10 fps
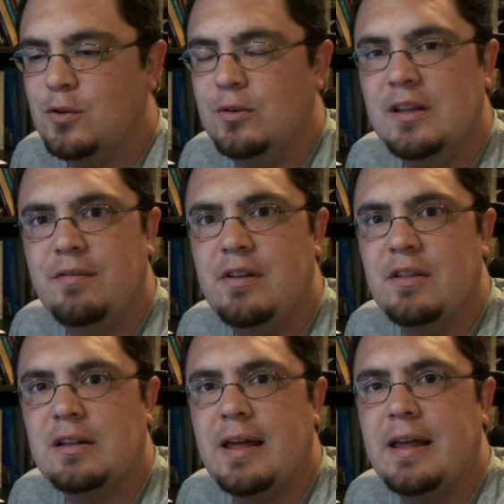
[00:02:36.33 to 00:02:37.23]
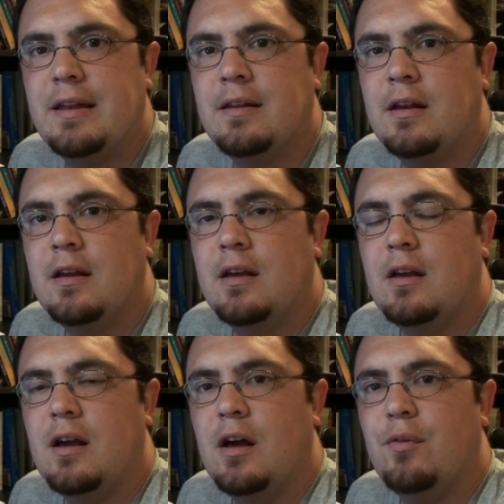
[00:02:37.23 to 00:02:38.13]
lived in the land
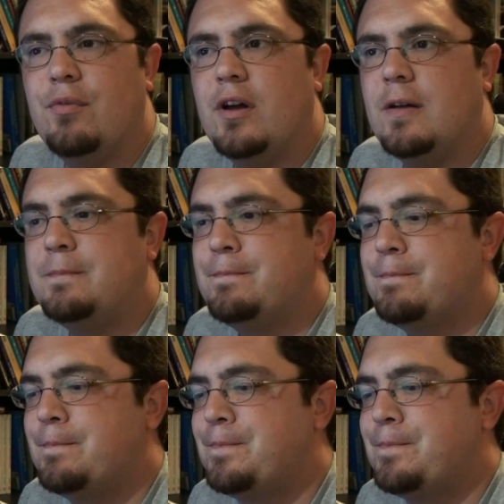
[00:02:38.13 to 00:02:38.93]
of